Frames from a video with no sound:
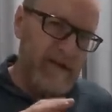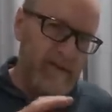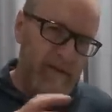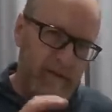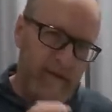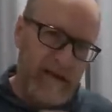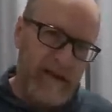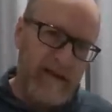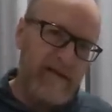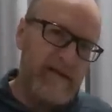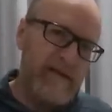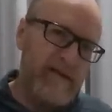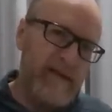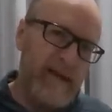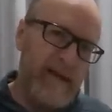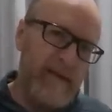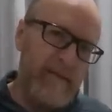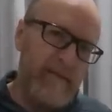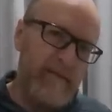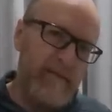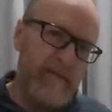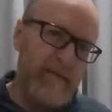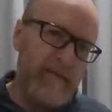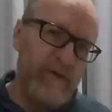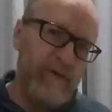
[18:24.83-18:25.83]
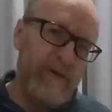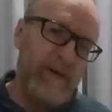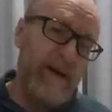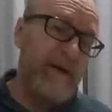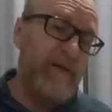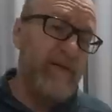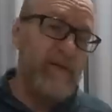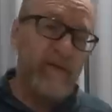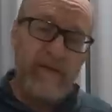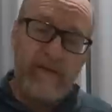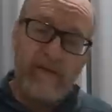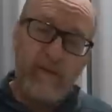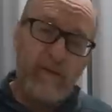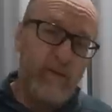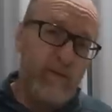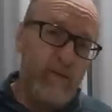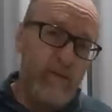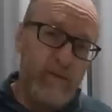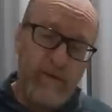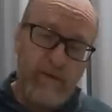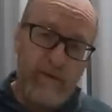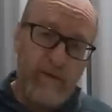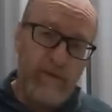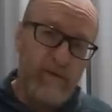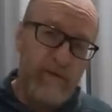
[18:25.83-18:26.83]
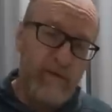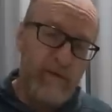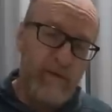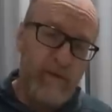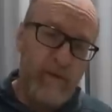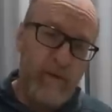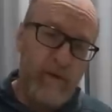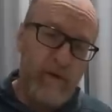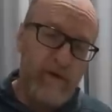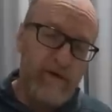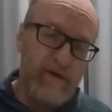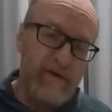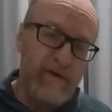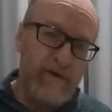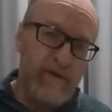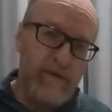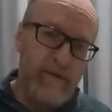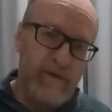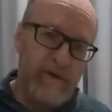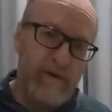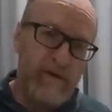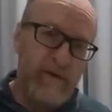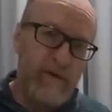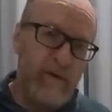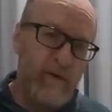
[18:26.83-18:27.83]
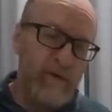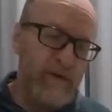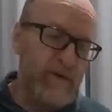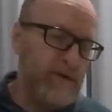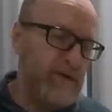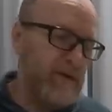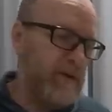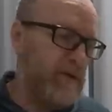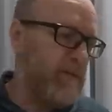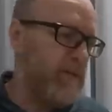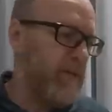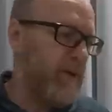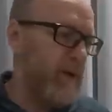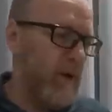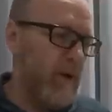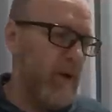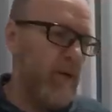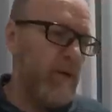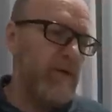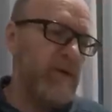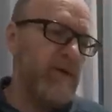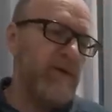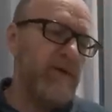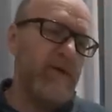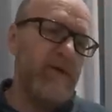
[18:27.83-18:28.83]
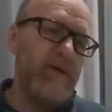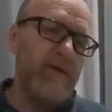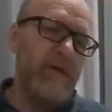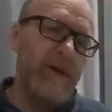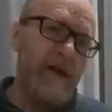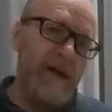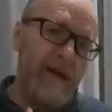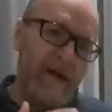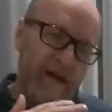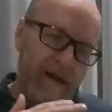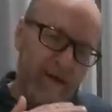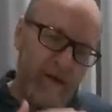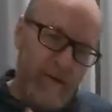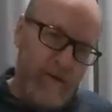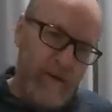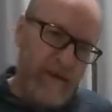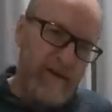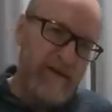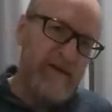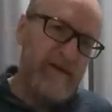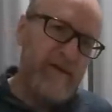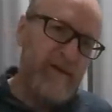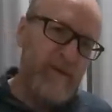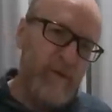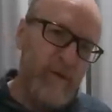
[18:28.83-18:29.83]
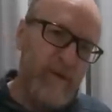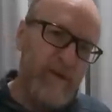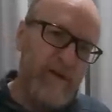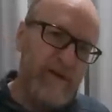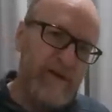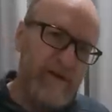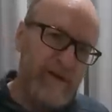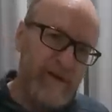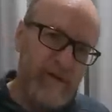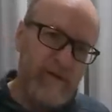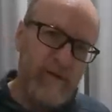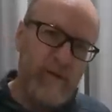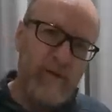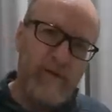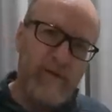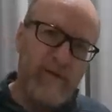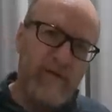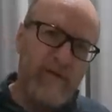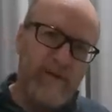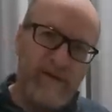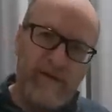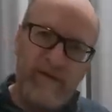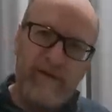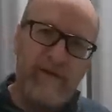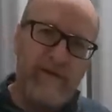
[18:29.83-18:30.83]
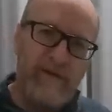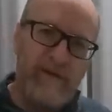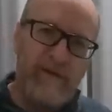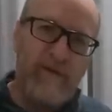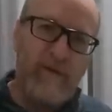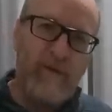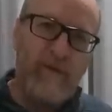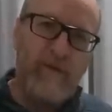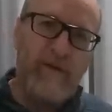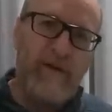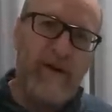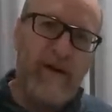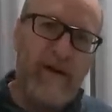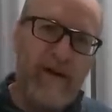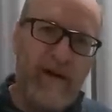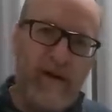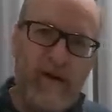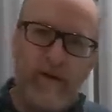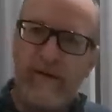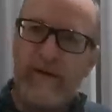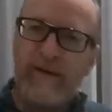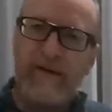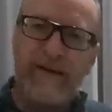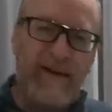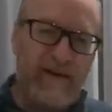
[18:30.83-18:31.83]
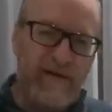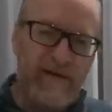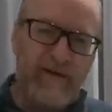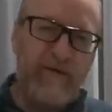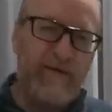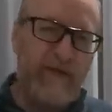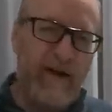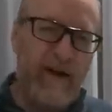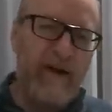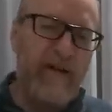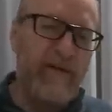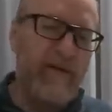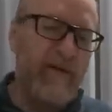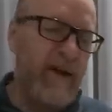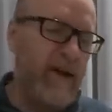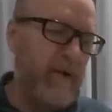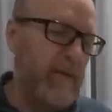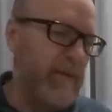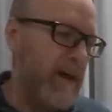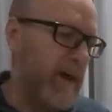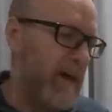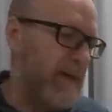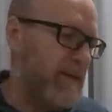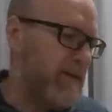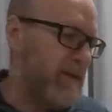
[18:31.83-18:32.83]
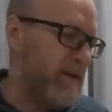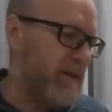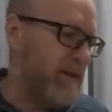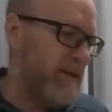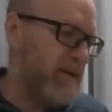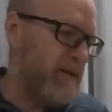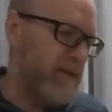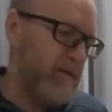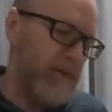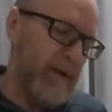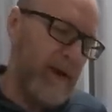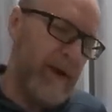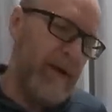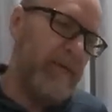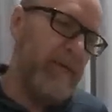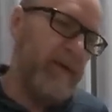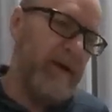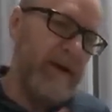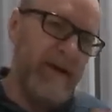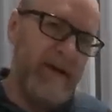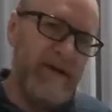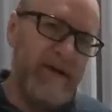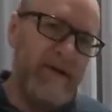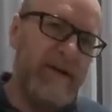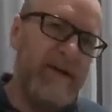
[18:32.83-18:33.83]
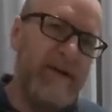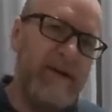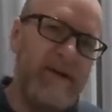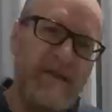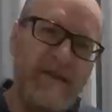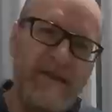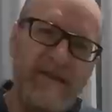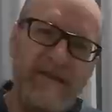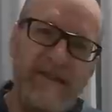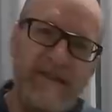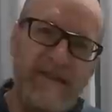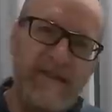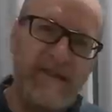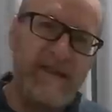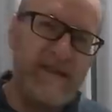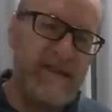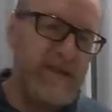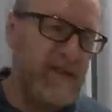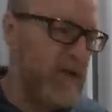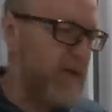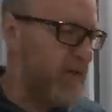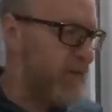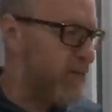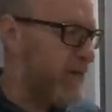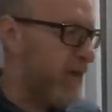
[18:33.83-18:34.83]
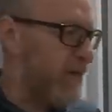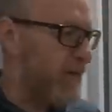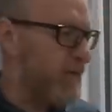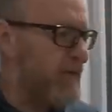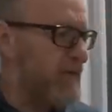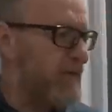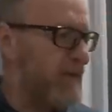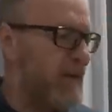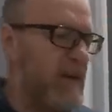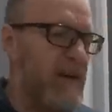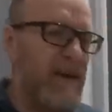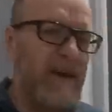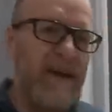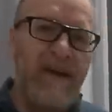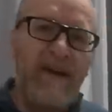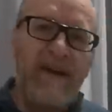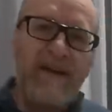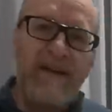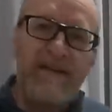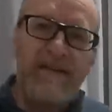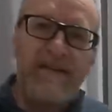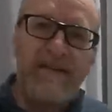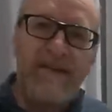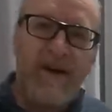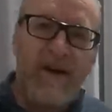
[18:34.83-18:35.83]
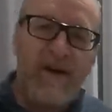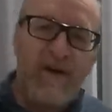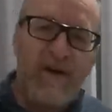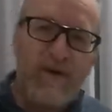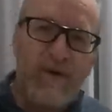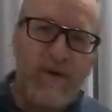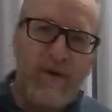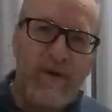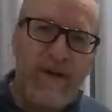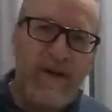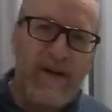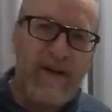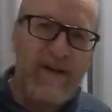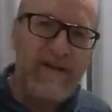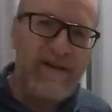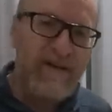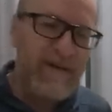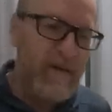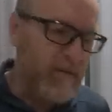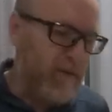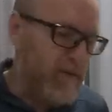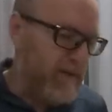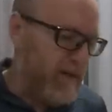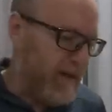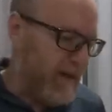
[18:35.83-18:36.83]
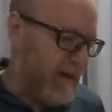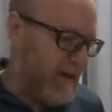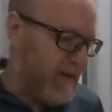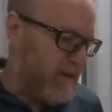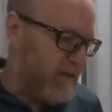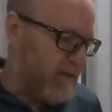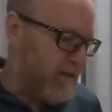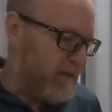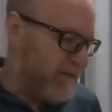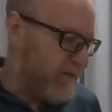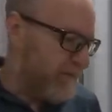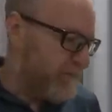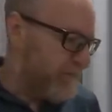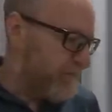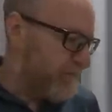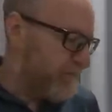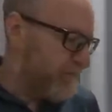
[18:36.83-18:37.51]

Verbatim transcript: some nice time photographing the, the, the water with the ocean, but also once the water goes so far out, it gets very, very messy and scrappy, and you just need to turn around and start looking at something else.